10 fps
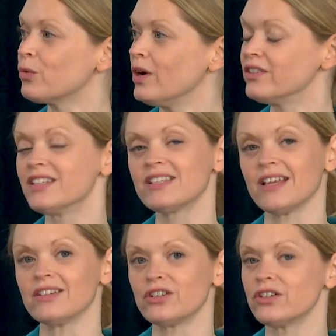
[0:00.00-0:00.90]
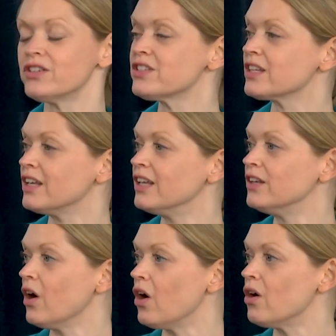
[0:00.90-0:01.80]
wellness centers in
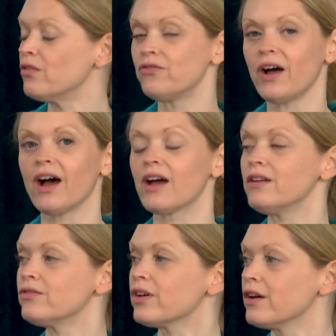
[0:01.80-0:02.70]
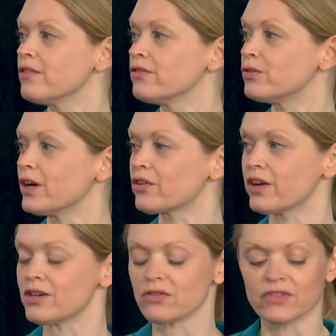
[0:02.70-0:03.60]
all 5 of the
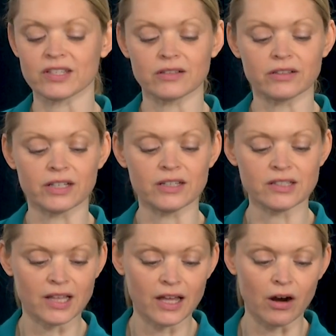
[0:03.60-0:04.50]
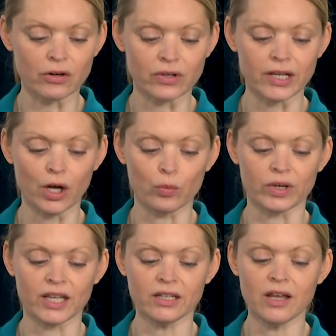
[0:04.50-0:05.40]
recreation facilities that are
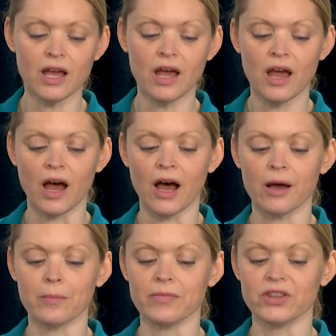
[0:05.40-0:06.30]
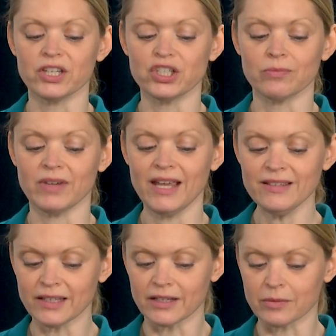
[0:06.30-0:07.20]
reopening. The
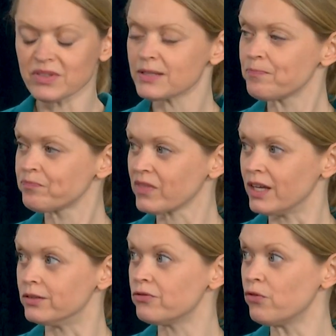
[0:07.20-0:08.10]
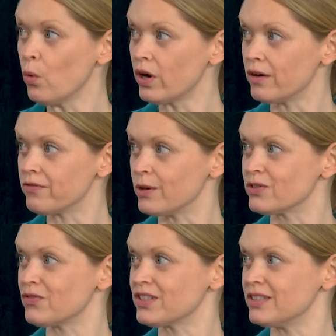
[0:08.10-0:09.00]
gymnasiums in four of those
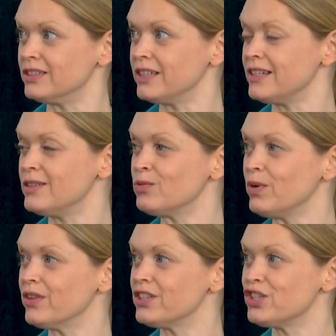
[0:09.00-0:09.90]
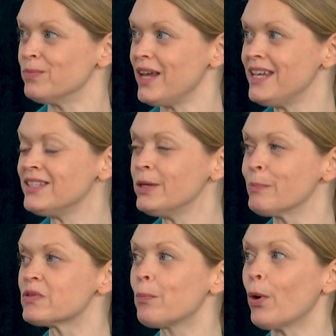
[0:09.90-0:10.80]
facilities, but the
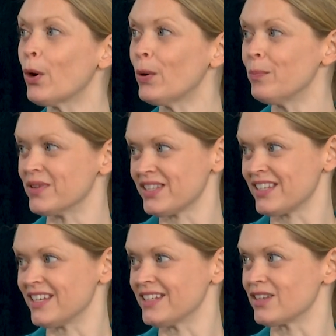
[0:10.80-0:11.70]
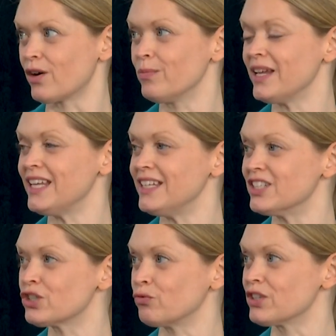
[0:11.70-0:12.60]
gymnasium's purposes are being
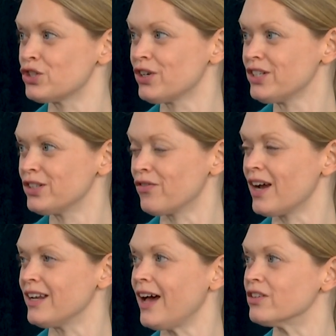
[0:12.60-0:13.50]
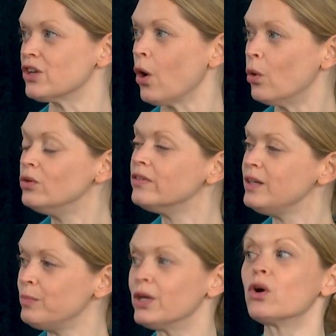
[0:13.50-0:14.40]
restricted right now to only
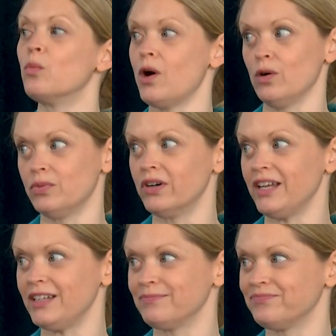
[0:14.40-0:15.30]
pickleball play.